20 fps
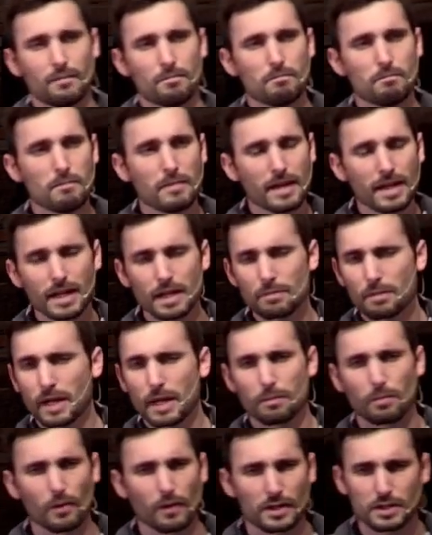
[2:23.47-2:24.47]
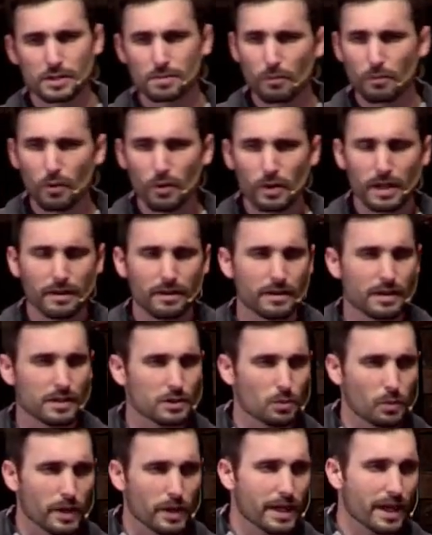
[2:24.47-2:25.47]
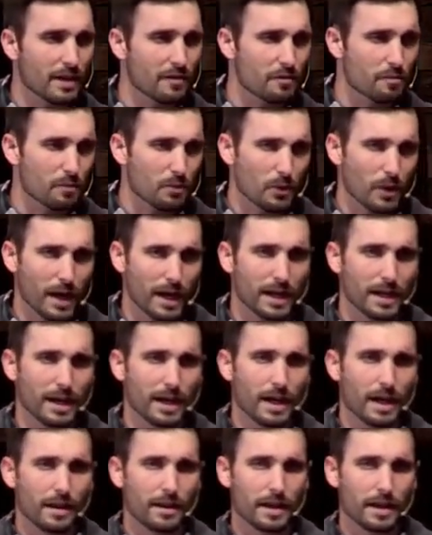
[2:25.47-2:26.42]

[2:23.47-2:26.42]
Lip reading: many people this morning and this week have prayed,